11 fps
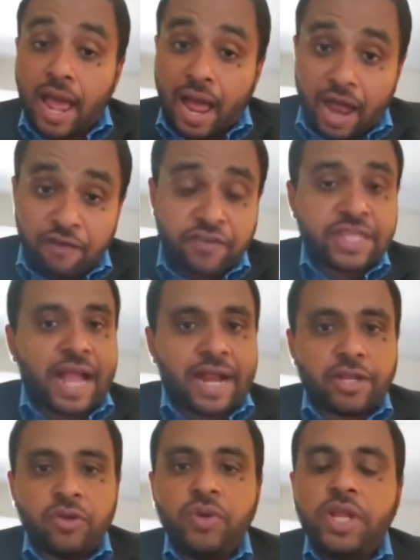After
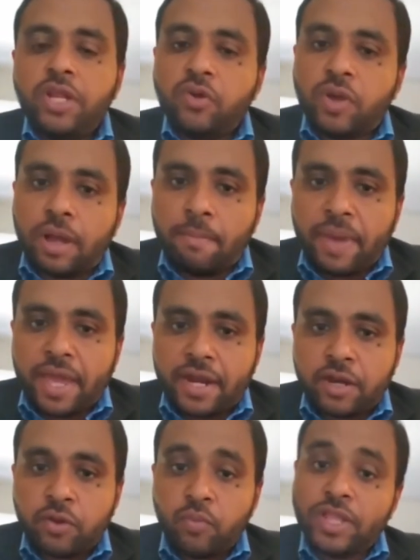that, you need to compare
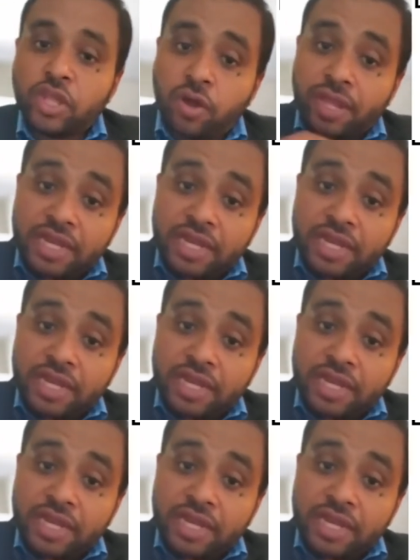it with your